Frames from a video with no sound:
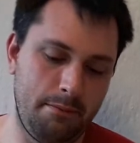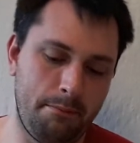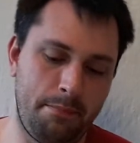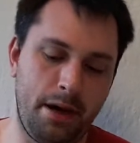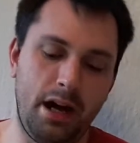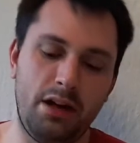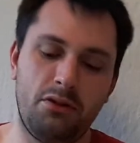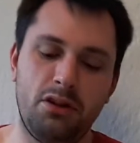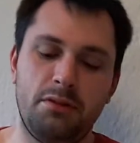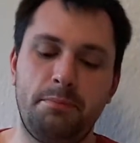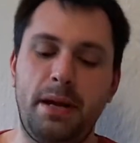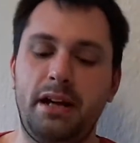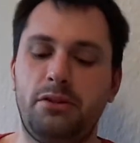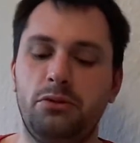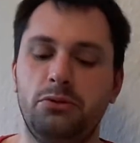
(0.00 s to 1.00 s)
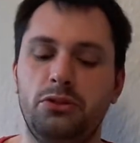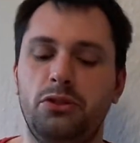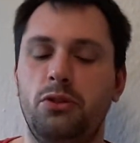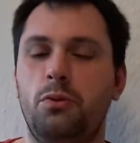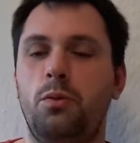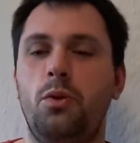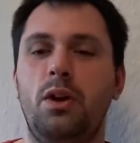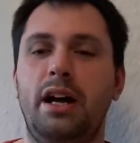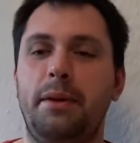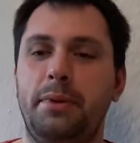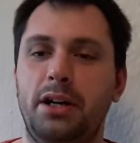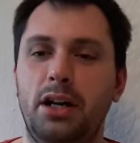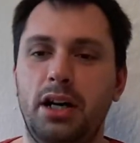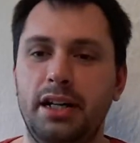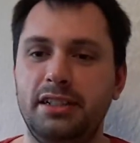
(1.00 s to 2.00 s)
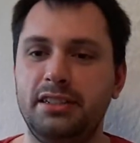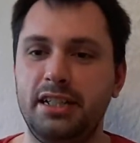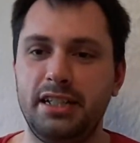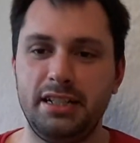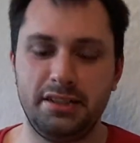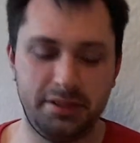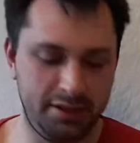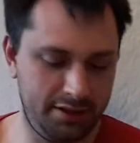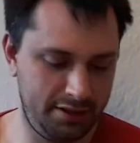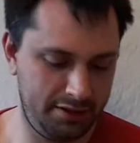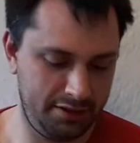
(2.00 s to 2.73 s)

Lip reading: Pirate battles on the Warhammer high seas.